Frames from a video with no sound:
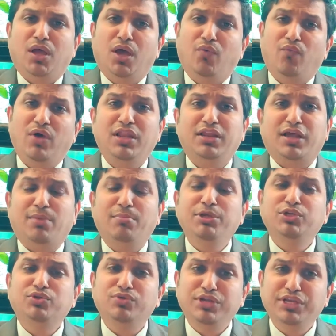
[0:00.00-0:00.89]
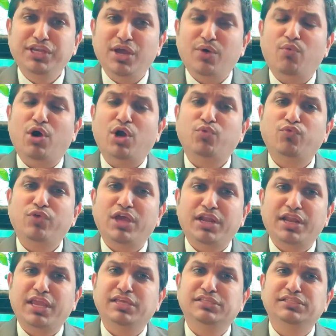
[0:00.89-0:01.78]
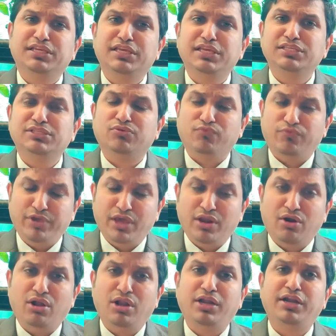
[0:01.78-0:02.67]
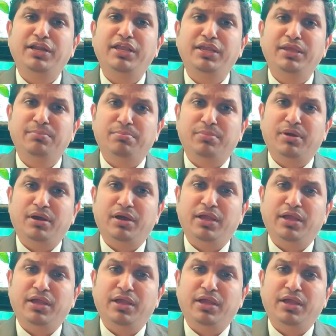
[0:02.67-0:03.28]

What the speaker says: While coming to India, what we are gazing is, we are already